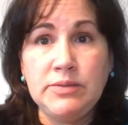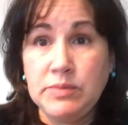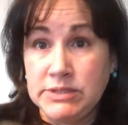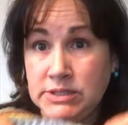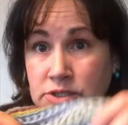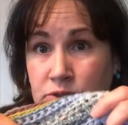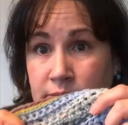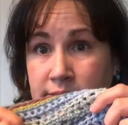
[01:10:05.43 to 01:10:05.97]
was
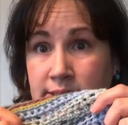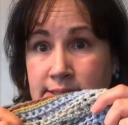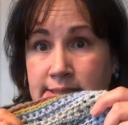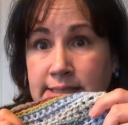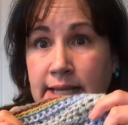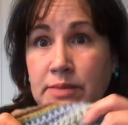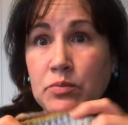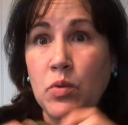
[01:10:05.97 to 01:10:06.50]
doing the
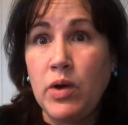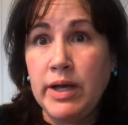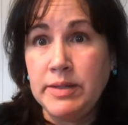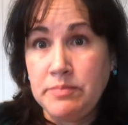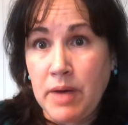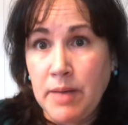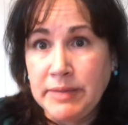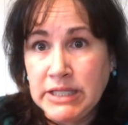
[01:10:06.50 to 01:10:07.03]
same one,
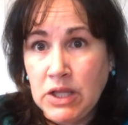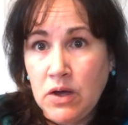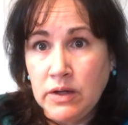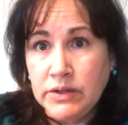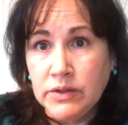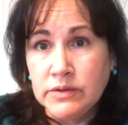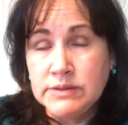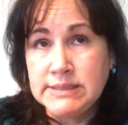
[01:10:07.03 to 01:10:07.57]
Mommy
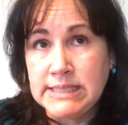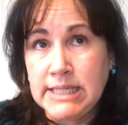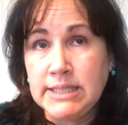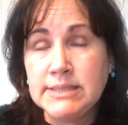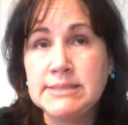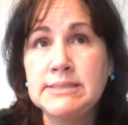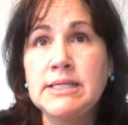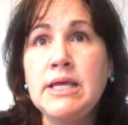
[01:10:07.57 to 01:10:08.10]
Lawyer
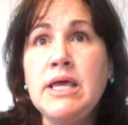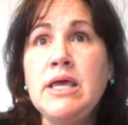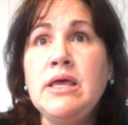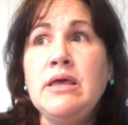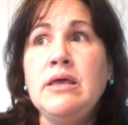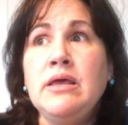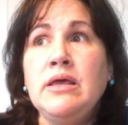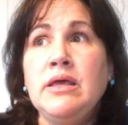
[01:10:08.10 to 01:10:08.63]
6.
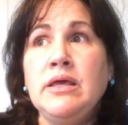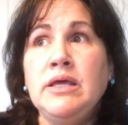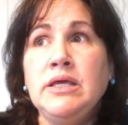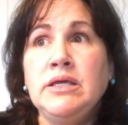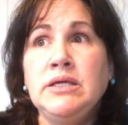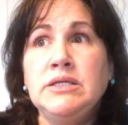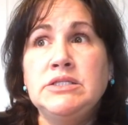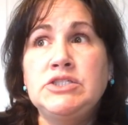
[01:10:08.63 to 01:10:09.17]

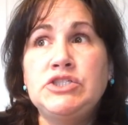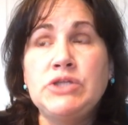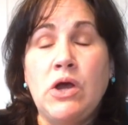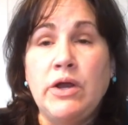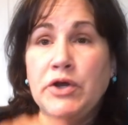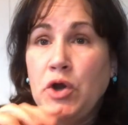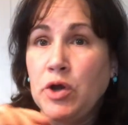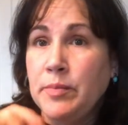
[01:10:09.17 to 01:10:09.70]

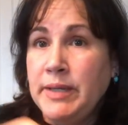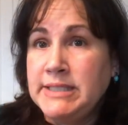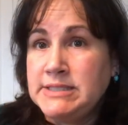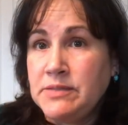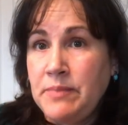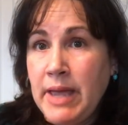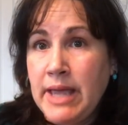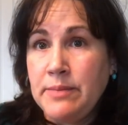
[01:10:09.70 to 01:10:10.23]
On her piece
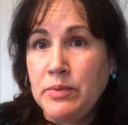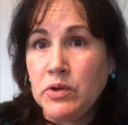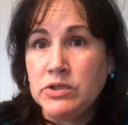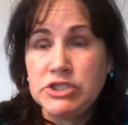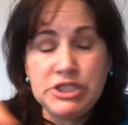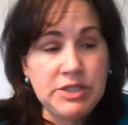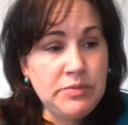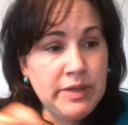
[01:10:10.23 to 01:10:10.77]
of paper,
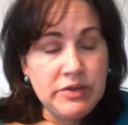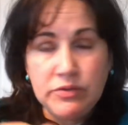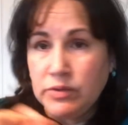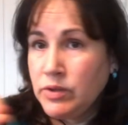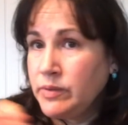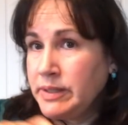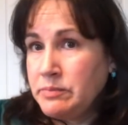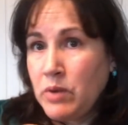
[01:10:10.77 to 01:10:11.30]
she went
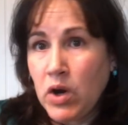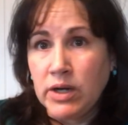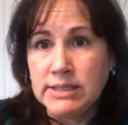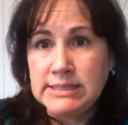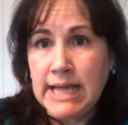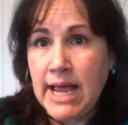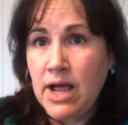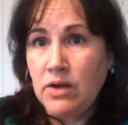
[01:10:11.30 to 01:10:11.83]
through and
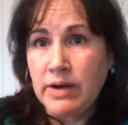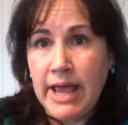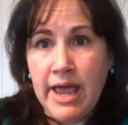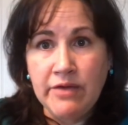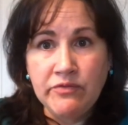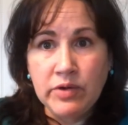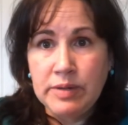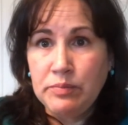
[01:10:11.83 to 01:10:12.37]
marked out
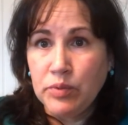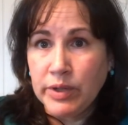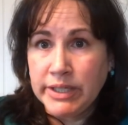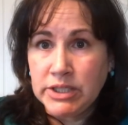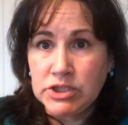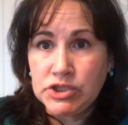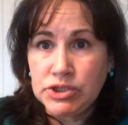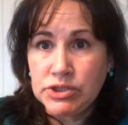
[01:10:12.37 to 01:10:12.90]
every
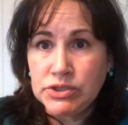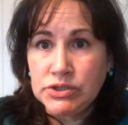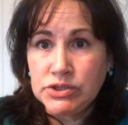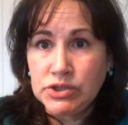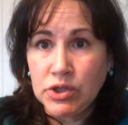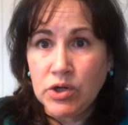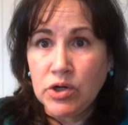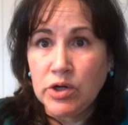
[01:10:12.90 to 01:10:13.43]
British
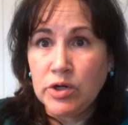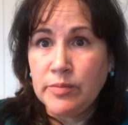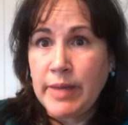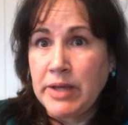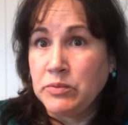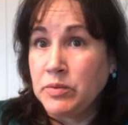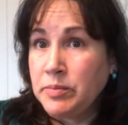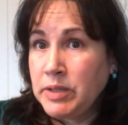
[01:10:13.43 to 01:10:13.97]
term
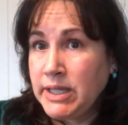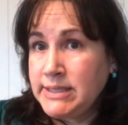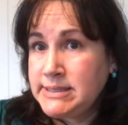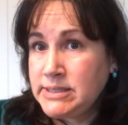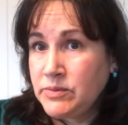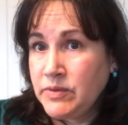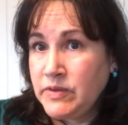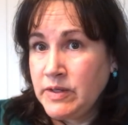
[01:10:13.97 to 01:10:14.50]
and
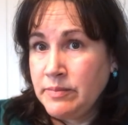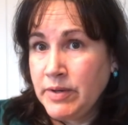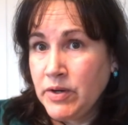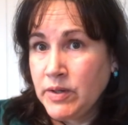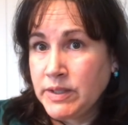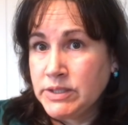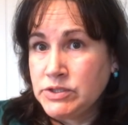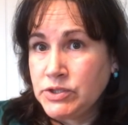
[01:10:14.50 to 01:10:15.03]
replaced it with the
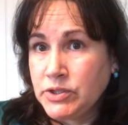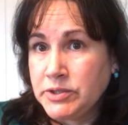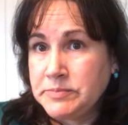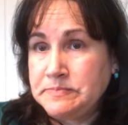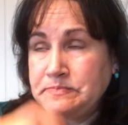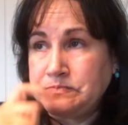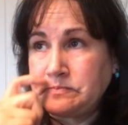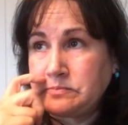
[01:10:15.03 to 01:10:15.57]
American term.